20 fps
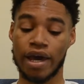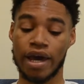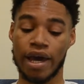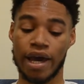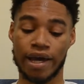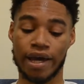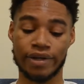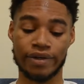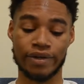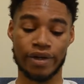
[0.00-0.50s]

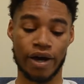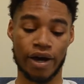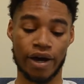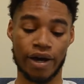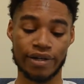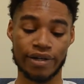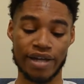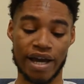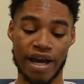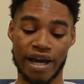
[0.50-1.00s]
And
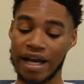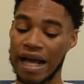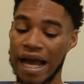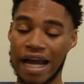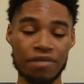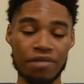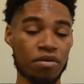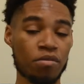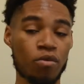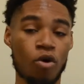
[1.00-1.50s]
got
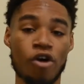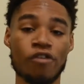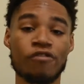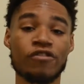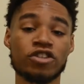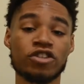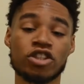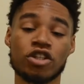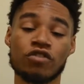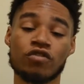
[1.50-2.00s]
to be more
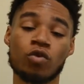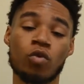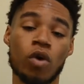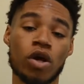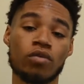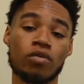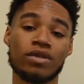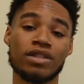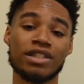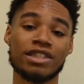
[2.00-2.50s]
efficient if you want
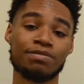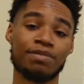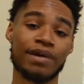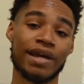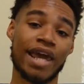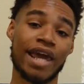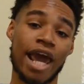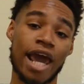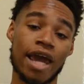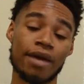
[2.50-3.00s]
to win these big
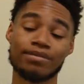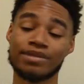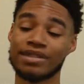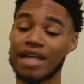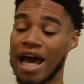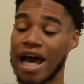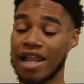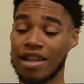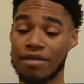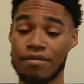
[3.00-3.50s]
games.
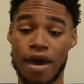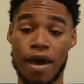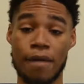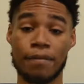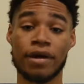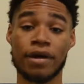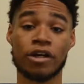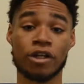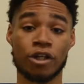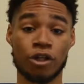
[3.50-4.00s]

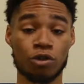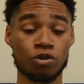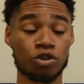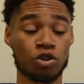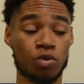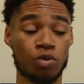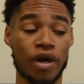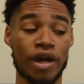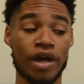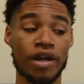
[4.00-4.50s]
Alabama, huge
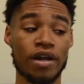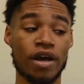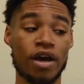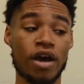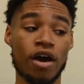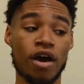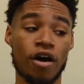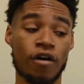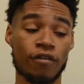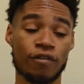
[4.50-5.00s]
win.
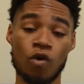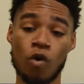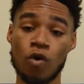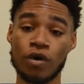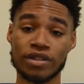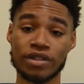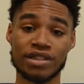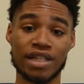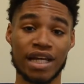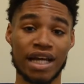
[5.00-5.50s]
Of
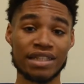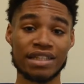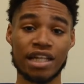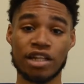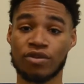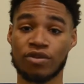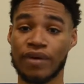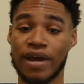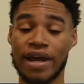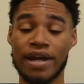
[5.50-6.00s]
course, they got
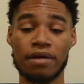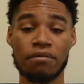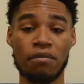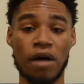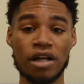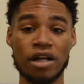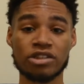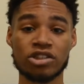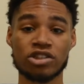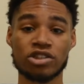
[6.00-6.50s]
that three-headed
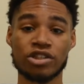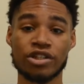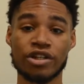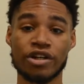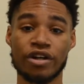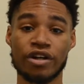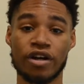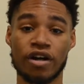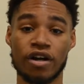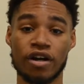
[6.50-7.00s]

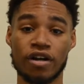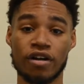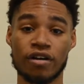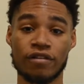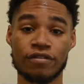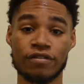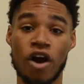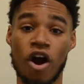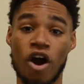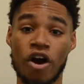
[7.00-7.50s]
monster
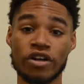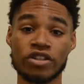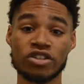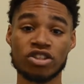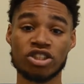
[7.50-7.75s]
of guards,